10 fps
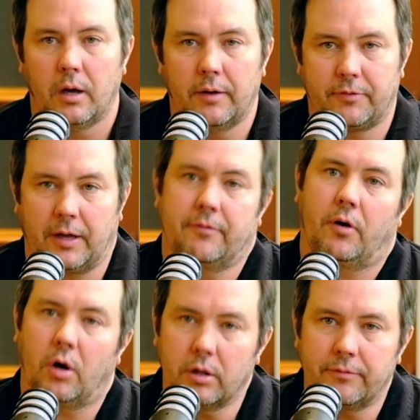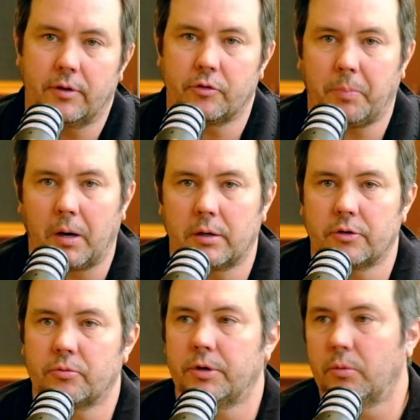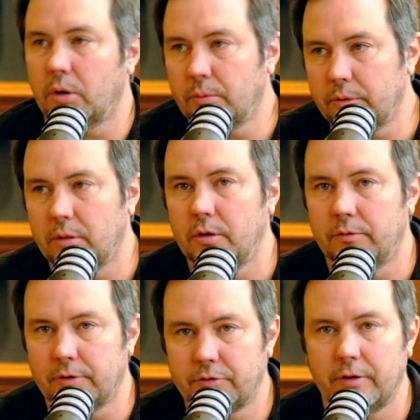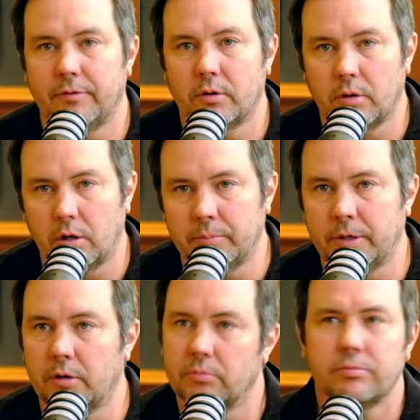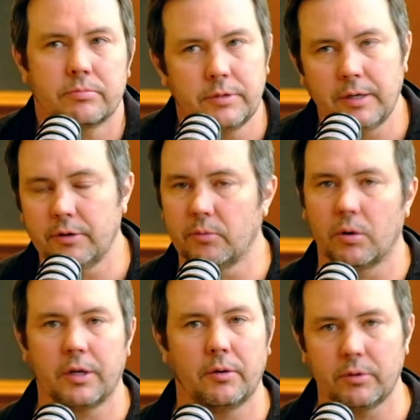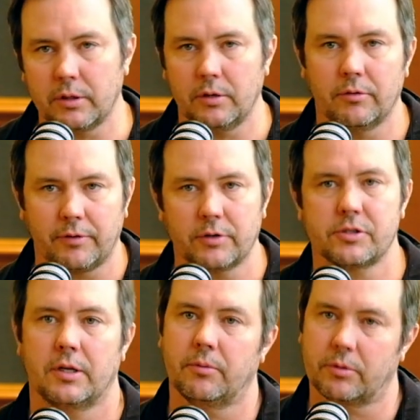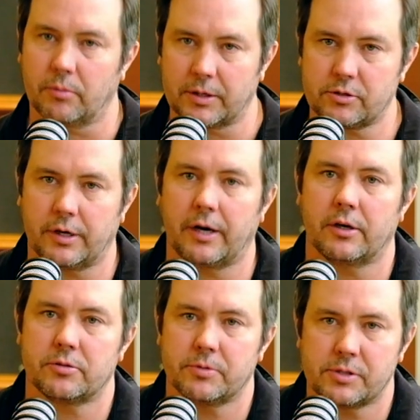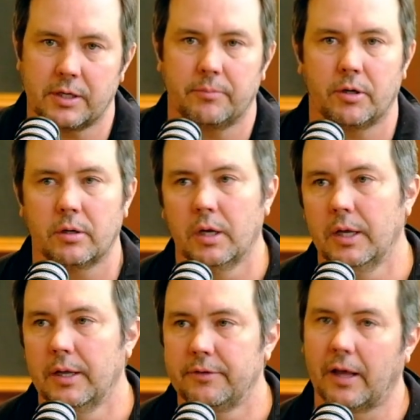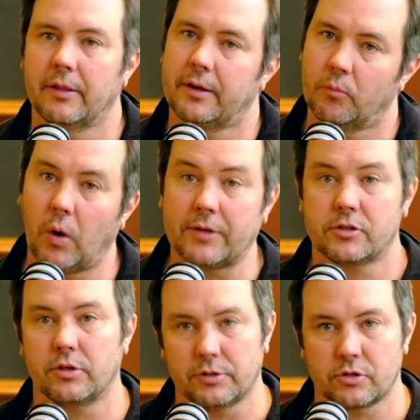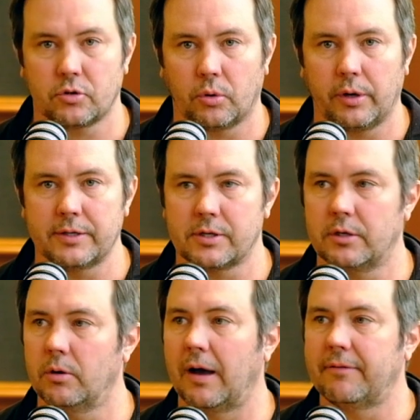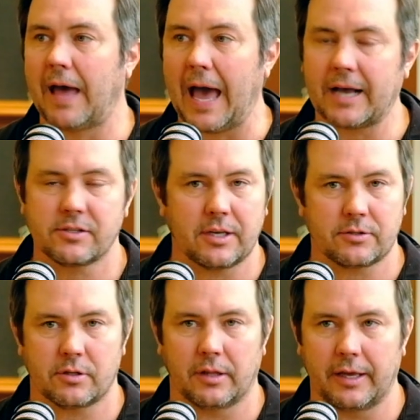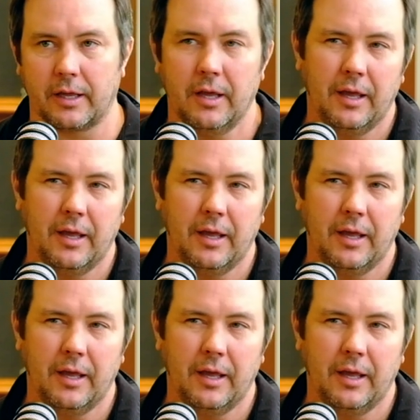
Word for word: of kind of all of those partners. When you work with the University of Oklahoma, you're you know you're working with the university, with the Western Heritage Museum. You're telling Western stories, and you have access to like